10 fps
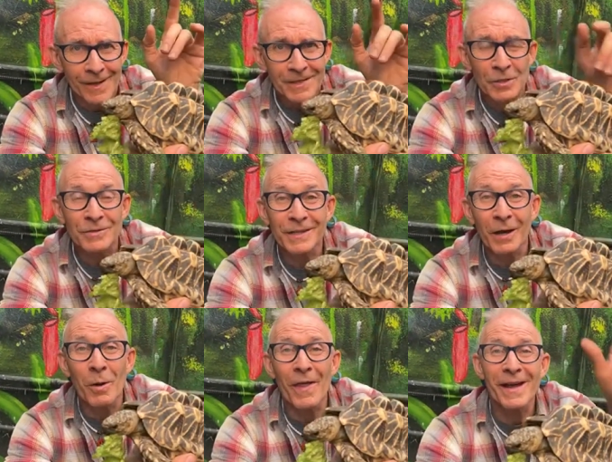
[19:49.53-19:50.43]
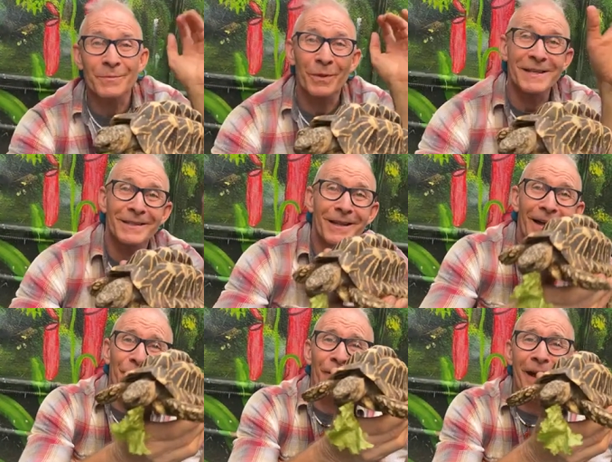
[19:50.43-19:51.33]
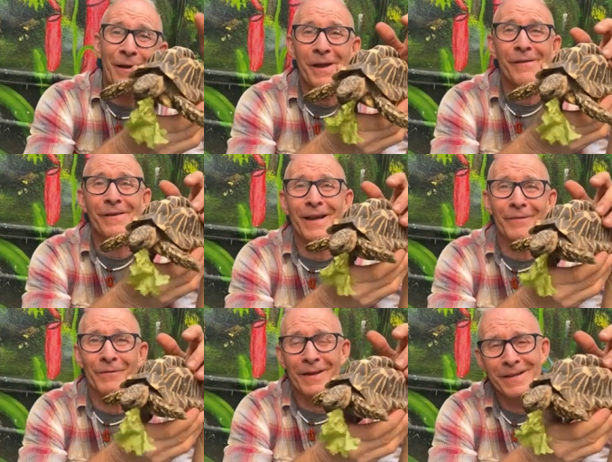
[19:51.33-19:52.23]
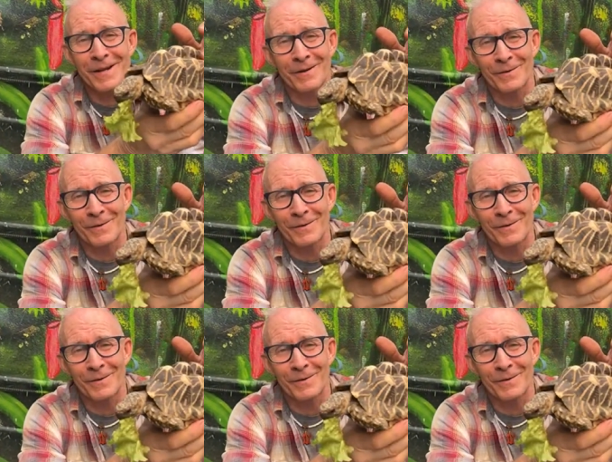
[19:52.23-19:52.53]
So stick with us, plus a lot of fun. We have a lot of fun here.